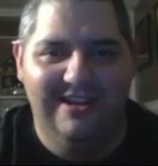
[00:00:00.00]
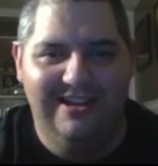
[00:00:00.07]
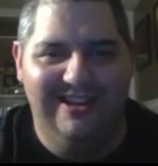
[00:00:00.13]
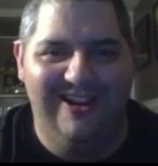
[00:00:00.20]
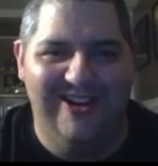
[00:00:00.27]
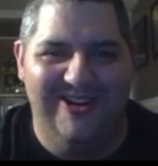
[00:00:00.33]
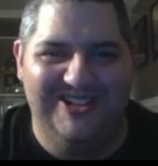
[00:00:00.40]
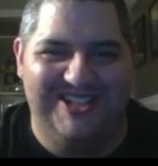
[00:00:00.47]

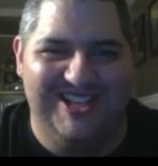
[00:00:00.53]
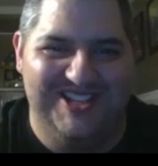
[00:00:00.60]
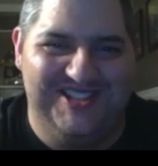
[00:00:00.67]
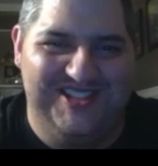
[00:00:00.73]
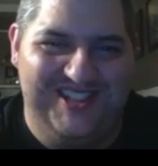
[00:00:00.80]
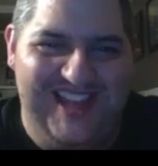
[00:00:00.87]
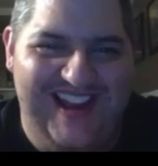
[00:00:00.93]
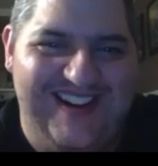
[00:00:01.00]
You know,
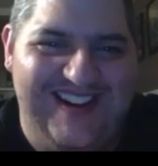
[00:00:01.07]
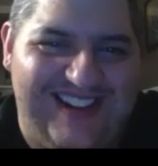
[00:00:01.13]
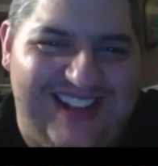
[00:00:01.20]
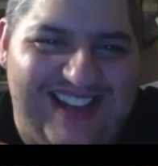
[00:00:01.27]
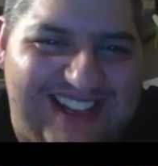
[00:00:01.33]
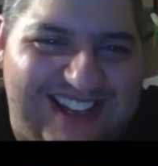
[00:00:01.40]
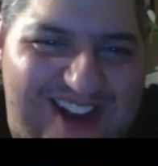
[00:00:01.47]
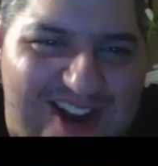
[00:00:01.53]
just there
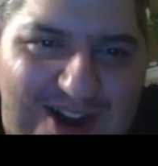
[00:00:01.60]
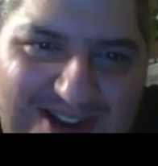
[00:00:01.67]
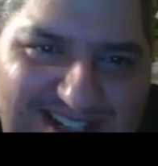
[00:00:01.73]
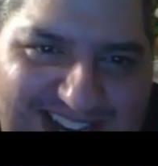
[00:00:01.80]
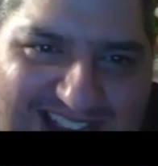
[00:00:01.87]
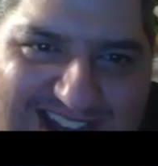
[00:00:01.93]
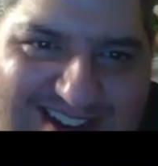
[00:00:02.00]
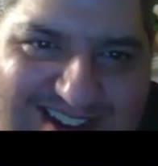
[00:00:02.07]
like
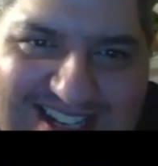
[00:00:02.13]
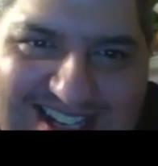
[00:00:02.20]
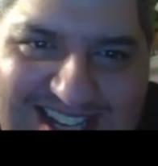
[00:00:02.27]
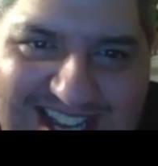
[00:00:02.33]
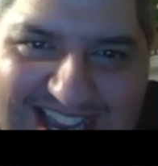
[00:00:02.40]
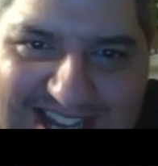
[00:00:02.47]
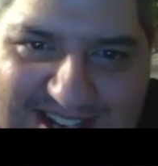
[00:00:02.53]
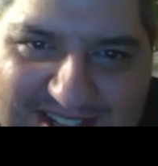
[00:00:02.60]
conked out
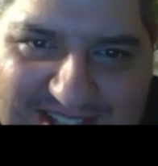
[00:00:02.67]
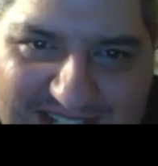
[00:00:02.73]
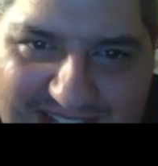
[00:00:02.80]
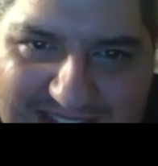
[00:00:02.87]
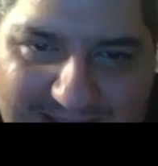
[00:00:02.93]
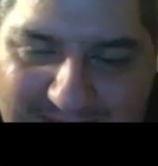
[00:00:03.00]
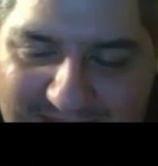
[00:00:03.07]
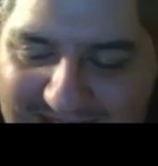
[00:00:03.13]
and
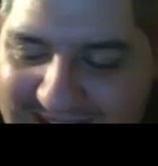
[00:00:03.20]
asleep.